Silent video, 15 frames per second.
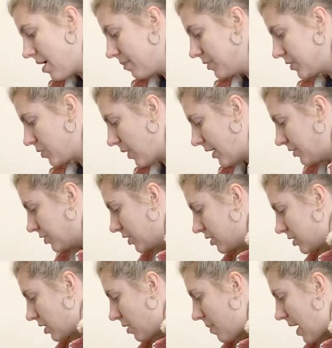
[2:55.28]
So I
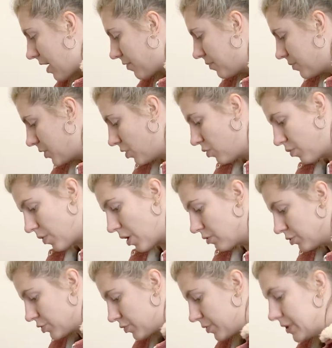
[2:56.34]
just got back from the
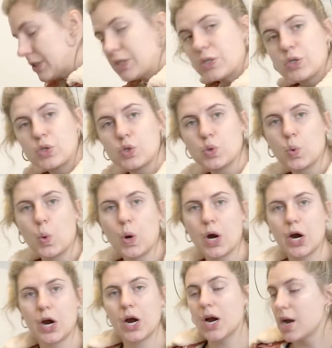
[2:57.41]
grocery
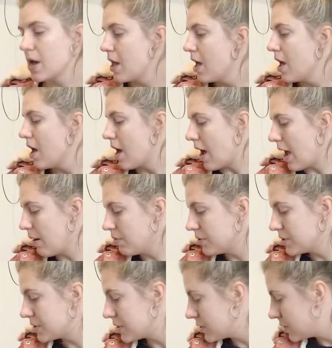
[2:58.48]
store. I
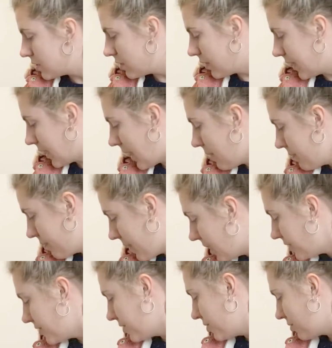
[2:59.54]

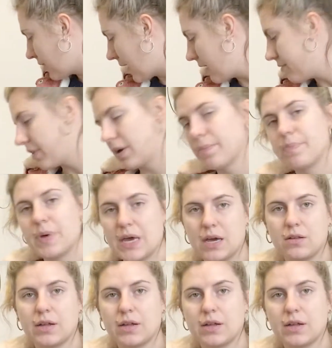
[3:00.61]
meant to do kind of like a big,